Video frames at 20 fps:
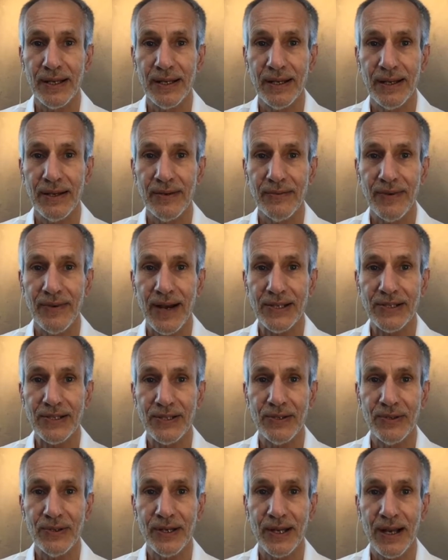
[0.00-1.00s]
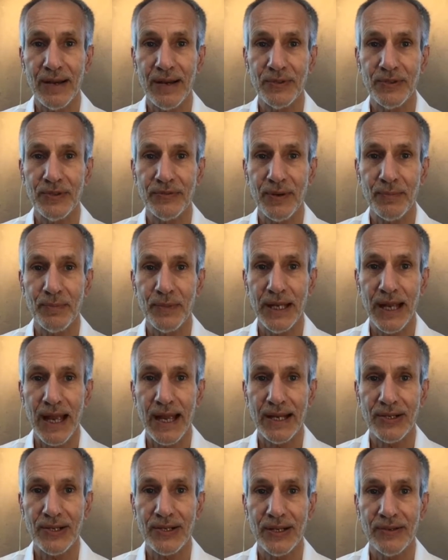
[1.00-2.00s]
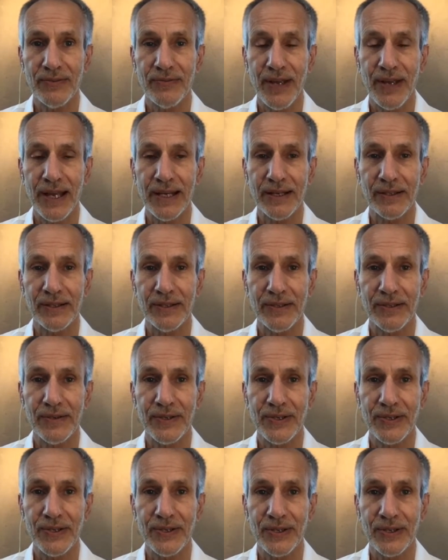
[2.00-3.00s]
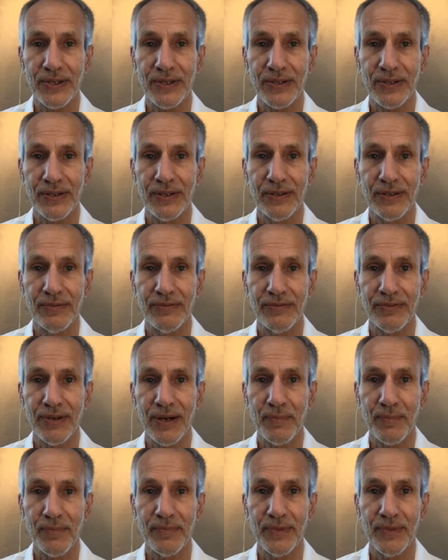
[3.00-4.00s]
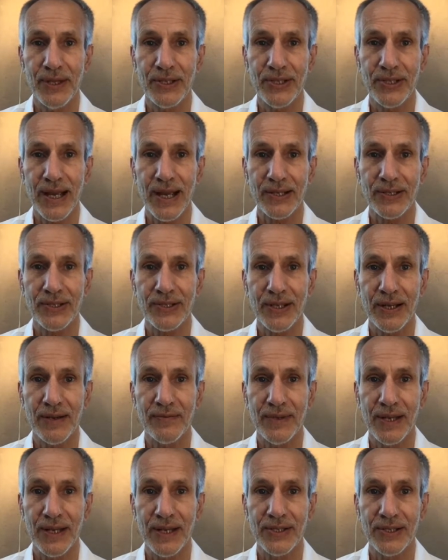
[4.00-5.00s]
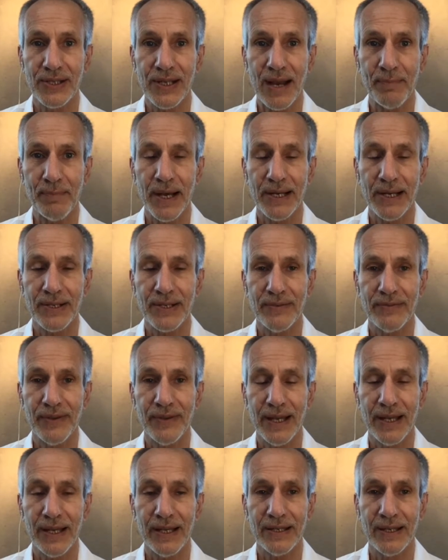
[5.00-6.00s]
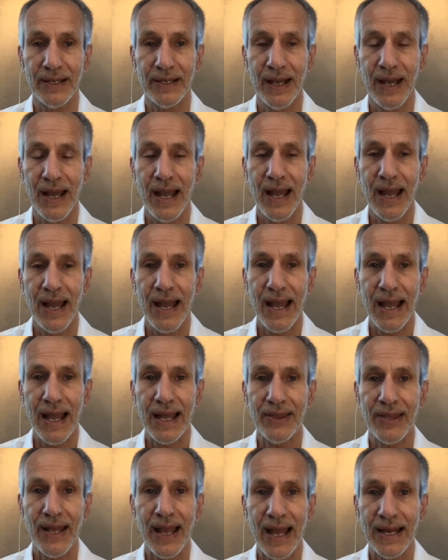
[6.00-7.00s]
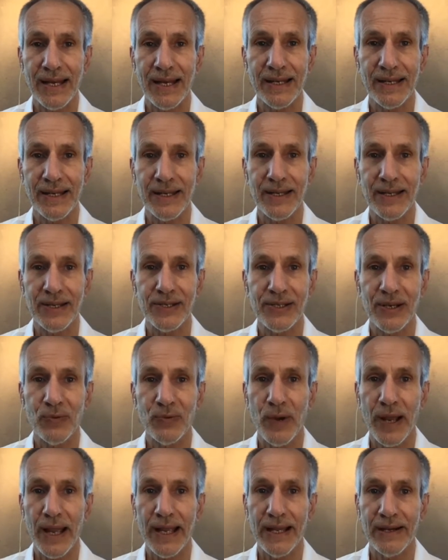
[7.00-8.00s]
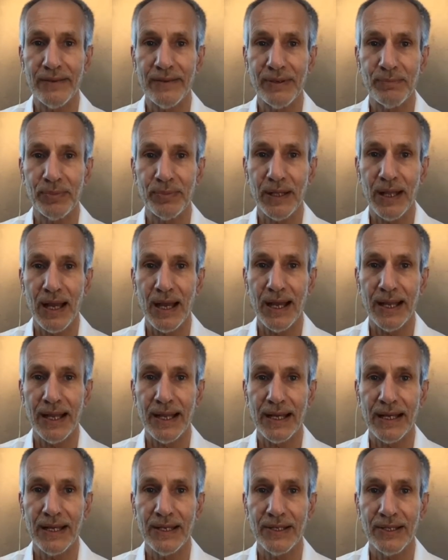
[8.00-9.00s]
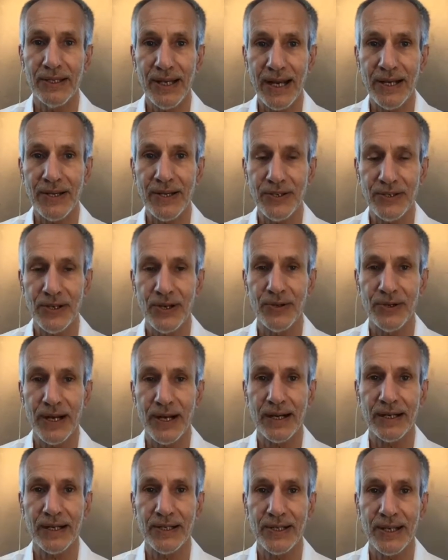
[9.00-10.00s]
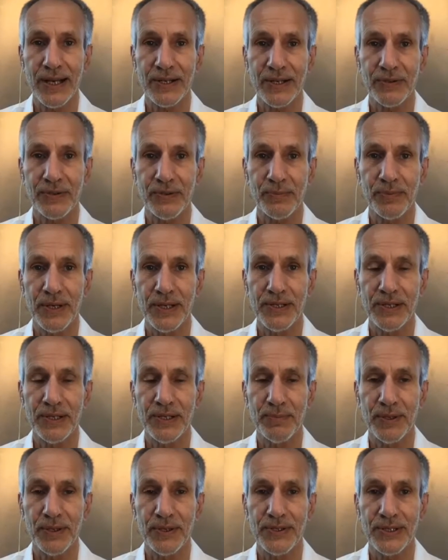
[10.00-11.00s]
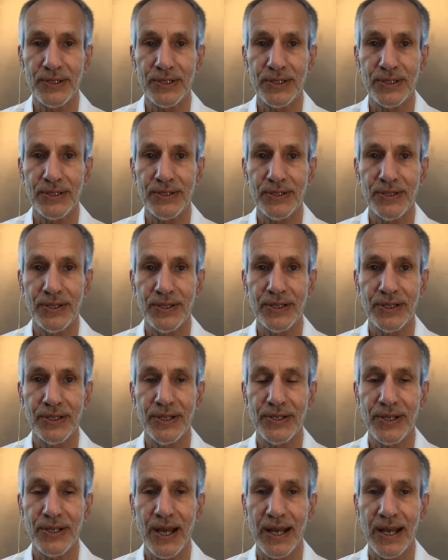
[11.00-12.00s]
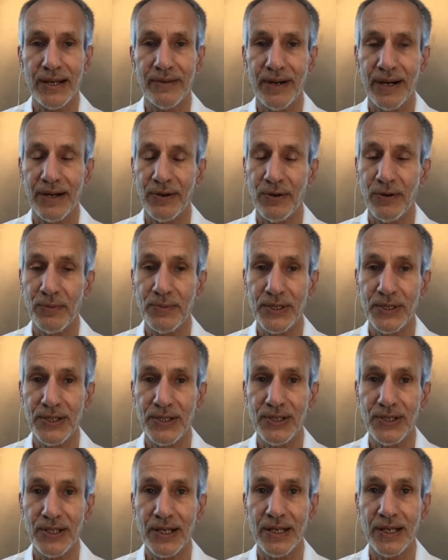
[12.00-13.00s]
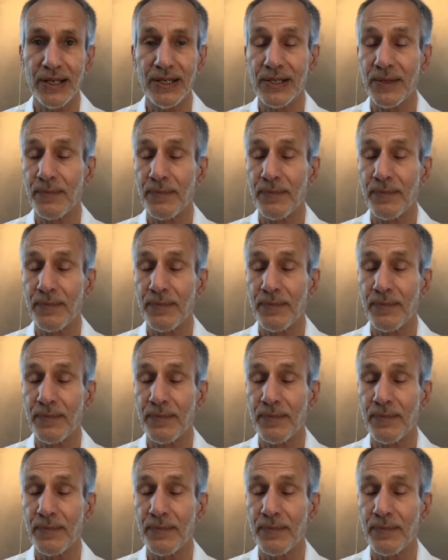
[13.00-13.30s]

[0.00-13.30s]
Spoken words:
Vastu comes from the ancient Vedic literature, from the text of Sthapatya Ved, and that it is a way of applying nature's own architectural principles to the design of our homes and cities,